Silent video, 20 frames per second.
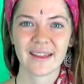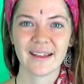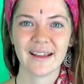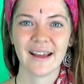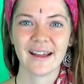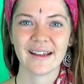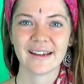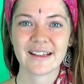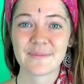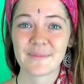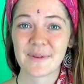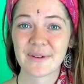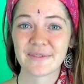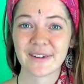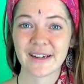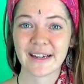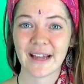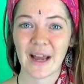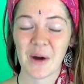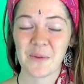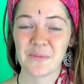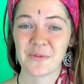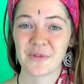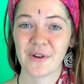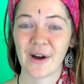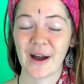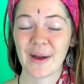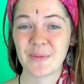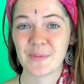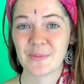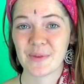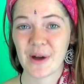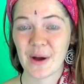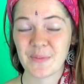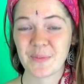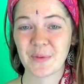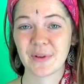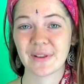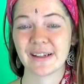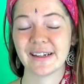And it's been really helpful.
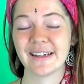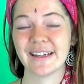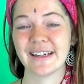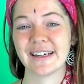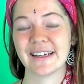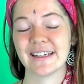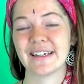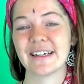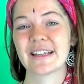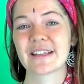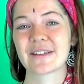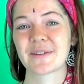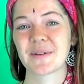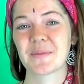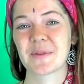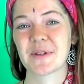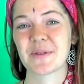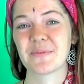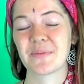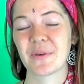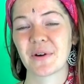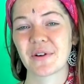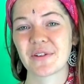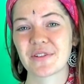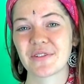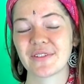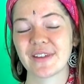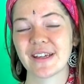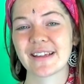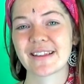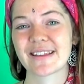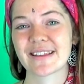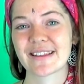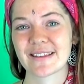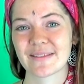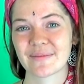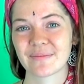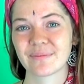I'll put a link in the description box of this.